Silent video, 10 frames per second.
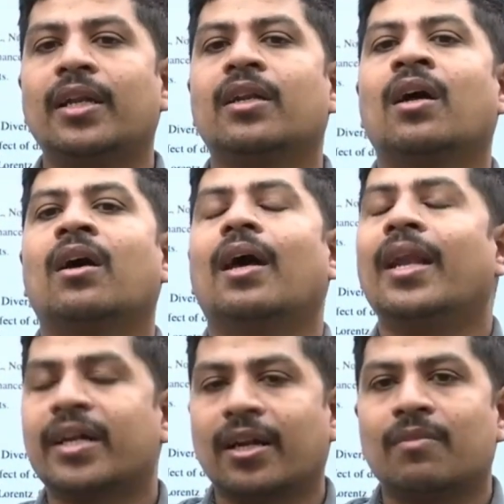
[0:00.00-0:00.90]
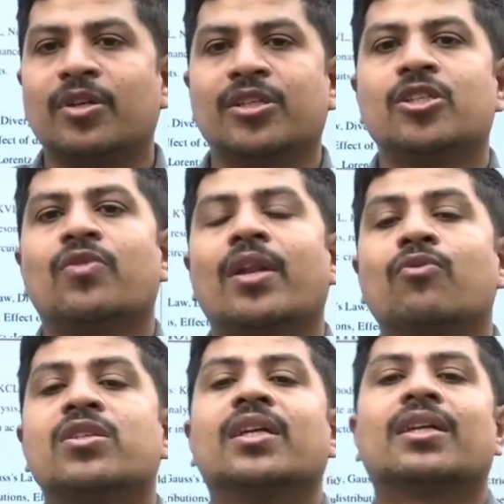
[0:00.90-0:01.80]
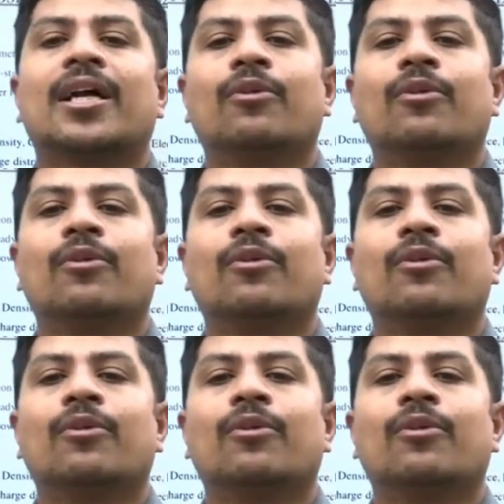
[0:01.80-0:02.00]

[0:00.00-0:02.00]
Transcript: in uh, electrical machines we are using